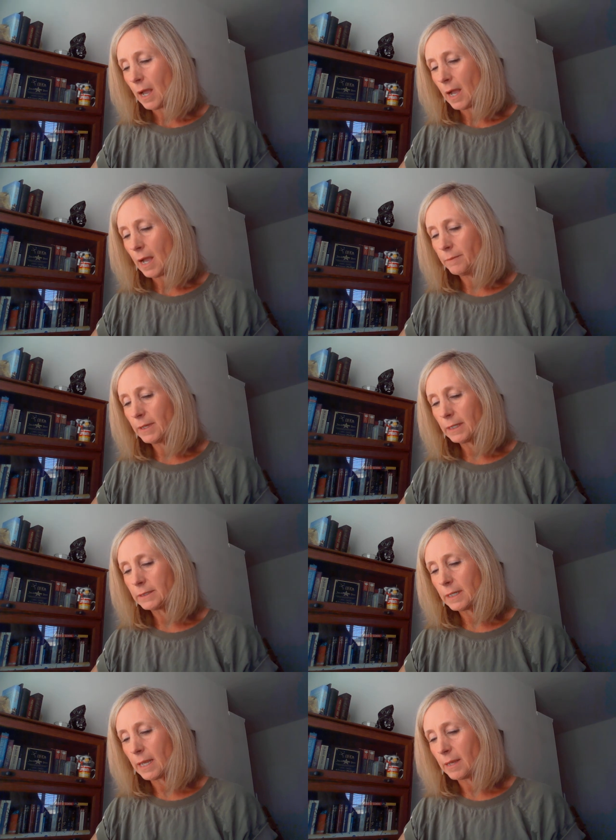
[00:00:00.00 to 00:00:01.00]
I'm
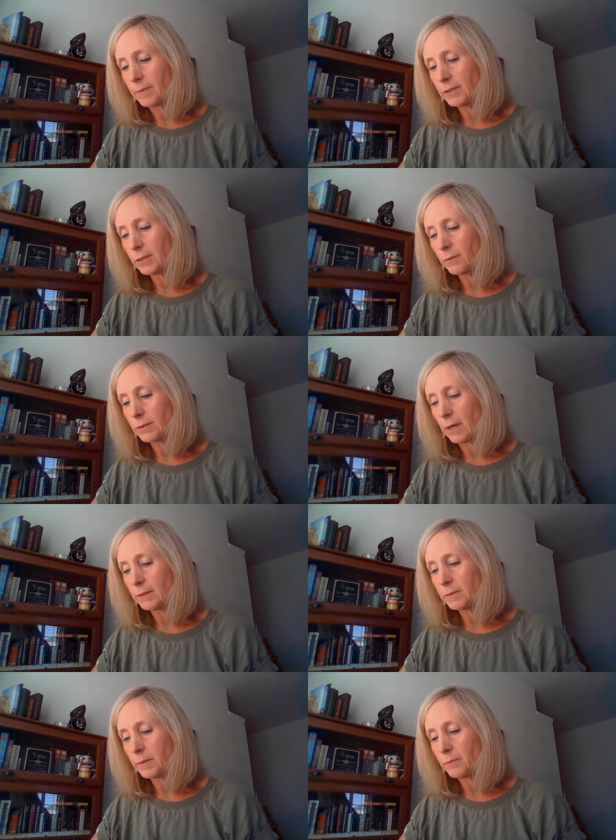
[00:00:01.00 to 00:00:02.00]
next to Amos, who's
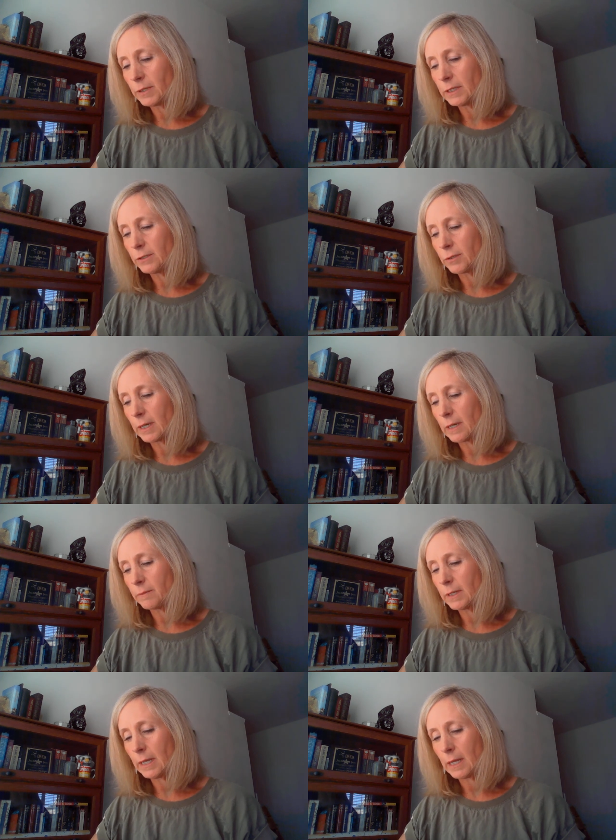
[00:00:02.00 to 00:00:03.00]
always been a pretty
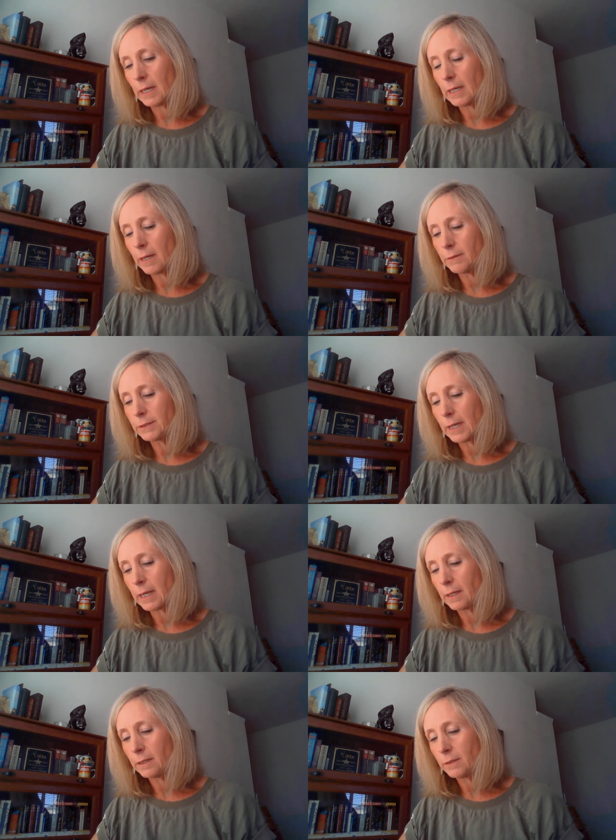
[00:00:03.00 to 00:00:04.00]
straight-up kid, and I was
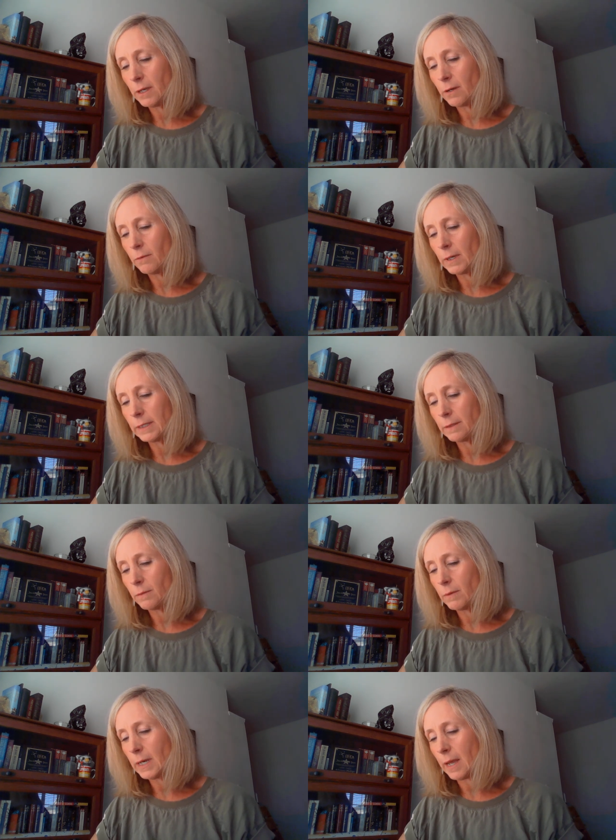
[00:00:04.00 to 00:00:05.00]
like, yo,
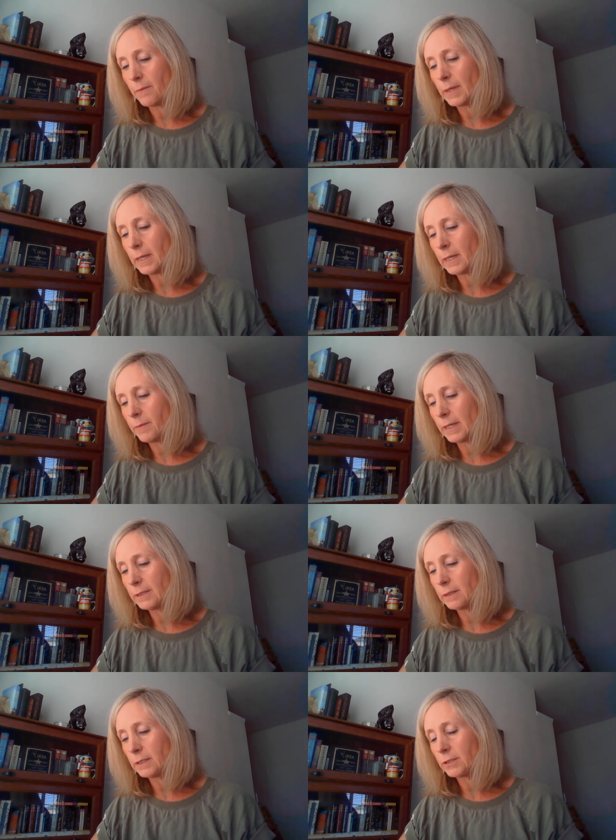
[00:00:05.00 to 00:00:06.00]
what up? And he
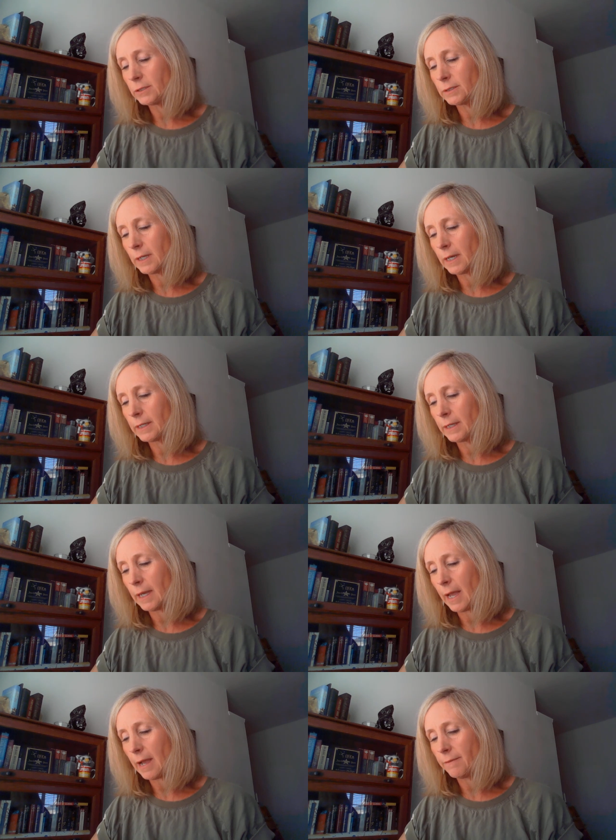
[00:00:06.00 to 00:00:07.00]
basically just nodded
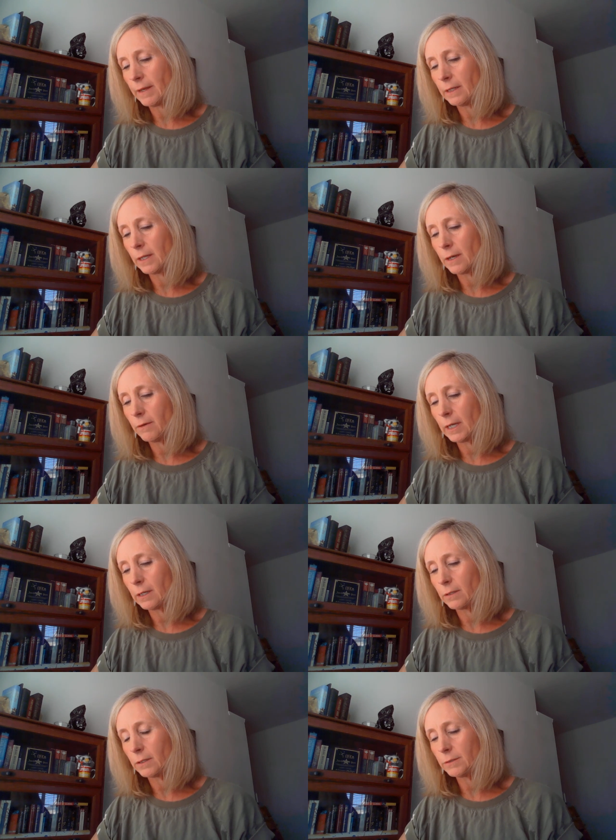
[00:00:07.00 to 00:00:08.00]
a half hello
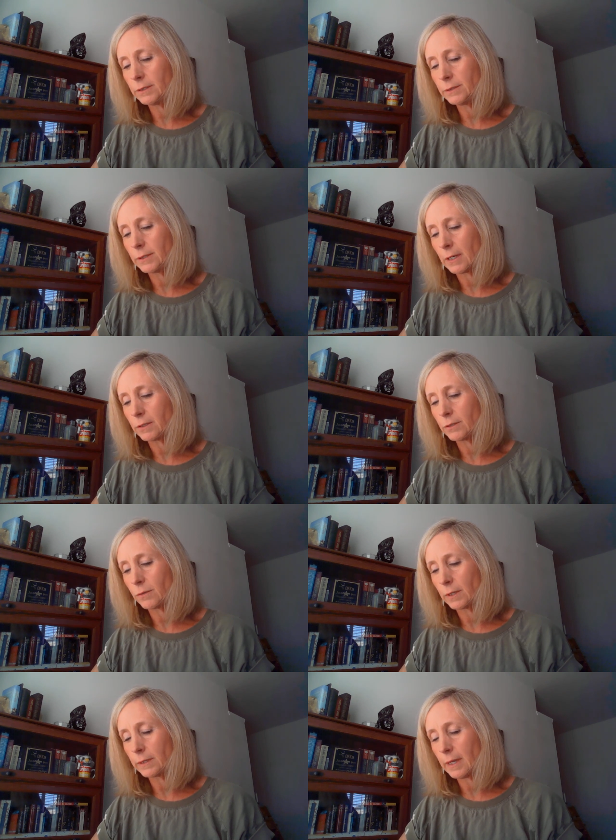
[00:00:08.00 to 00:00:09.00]
and closed his locker
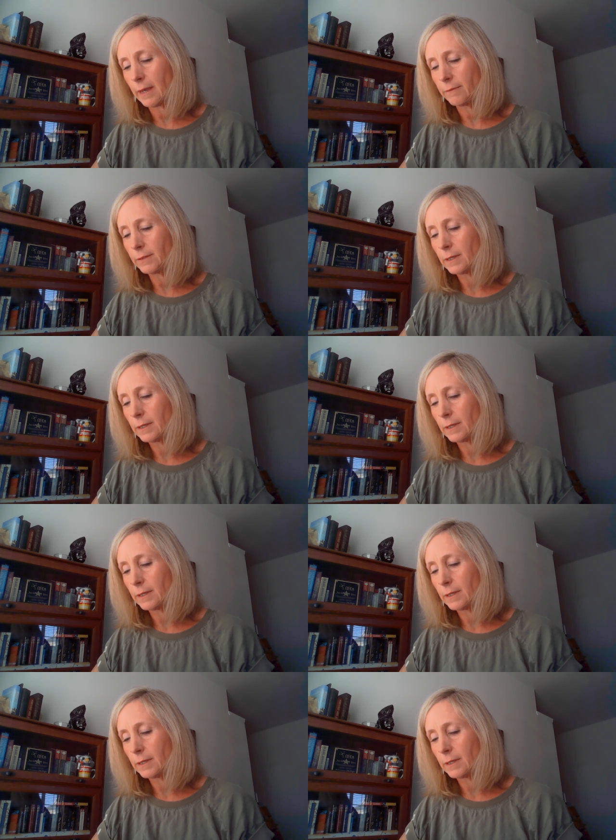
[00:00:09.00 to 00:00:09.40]
door and left.